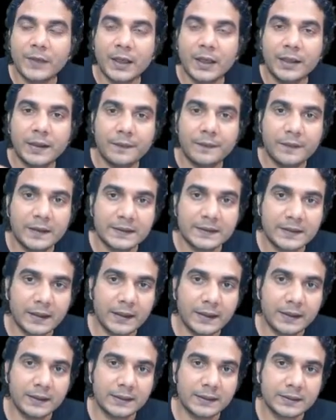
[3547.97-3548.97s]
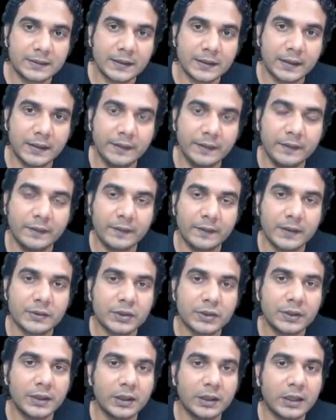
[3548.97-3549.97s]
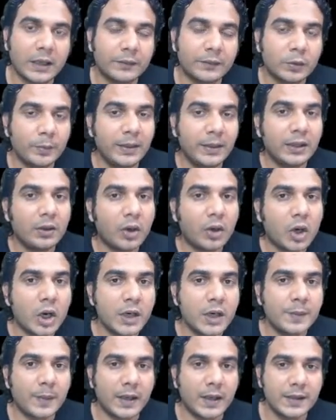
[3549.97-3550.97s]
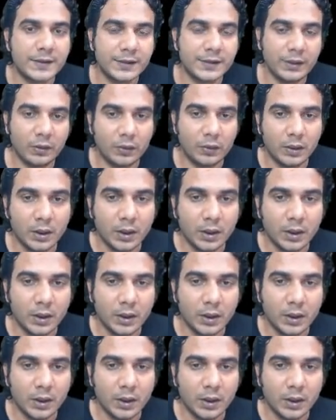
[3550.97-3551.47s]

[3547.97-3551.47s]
And if they say this is an even function, then you'll have to make odd part 0.